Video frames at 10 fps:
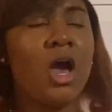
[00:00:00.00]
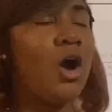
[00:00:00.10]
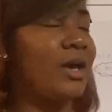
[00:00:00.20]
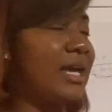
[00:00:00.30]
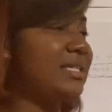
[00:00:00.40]

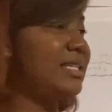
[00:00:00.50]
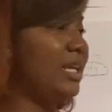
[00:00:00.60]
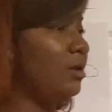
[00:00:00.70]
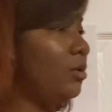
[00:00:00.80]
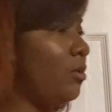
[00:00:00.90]
Okay,
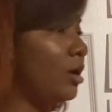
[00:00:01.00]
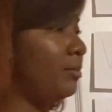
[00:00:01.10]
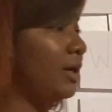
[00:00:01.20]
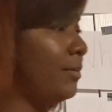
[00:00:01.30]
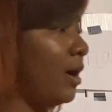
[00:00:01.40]
Cindy would want to
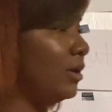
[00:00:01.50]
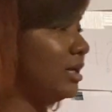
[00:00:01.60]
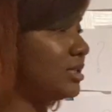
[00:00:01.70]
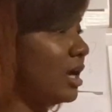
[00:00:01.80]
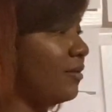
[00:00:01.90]
be a
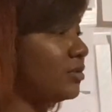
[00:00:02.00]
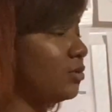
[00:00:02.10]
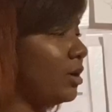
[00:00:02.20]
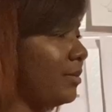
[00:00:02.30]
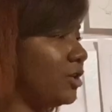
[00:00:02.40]
police officer.
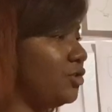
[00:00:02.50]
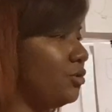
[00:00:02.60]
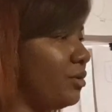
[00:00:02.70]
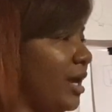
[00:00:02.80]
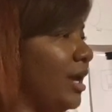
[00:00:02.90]
What about you,
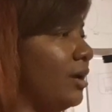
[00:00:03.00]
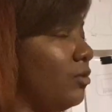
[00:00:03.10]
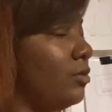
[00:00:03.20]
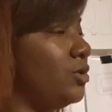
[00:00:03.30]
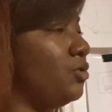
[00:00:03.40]
Greg?
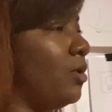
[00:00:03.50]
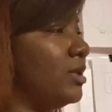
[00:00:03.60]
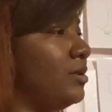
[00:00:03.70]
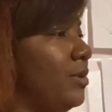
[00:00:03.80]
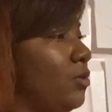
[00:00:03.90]
What would you want
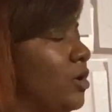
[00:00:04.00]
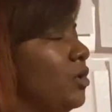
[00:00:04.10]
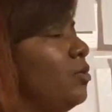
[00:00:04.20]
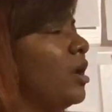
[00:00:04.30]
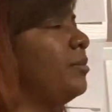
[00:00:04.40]
to be? What do
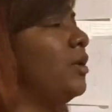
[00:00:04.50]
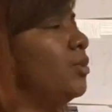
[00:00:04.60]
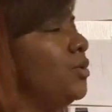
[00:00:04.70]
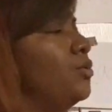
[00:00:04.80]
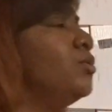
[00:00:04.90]
you want to be
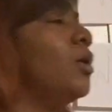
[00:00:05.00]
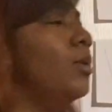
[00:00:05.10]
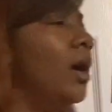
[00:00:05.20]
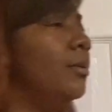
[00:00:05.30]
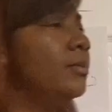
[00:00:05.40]
when you grow
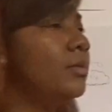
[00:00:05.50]
up?